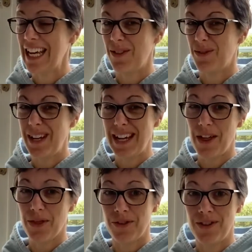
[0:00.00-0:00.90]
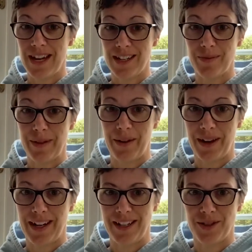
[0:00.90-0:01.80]
If we get through this without
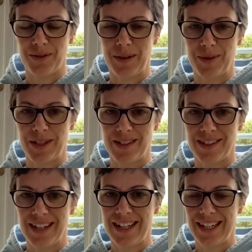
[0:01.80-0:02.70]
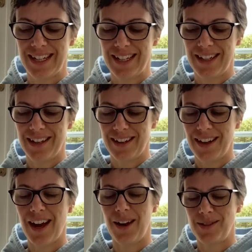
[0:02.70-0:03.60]
any interruptions,
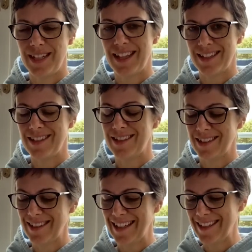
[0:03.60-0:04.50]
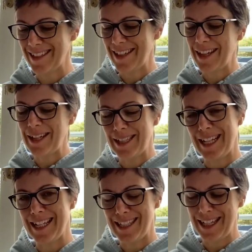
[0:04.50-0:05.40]
I would say that's a success. So
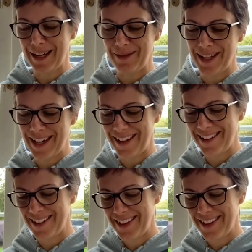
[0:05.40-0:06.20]
let's see how we go.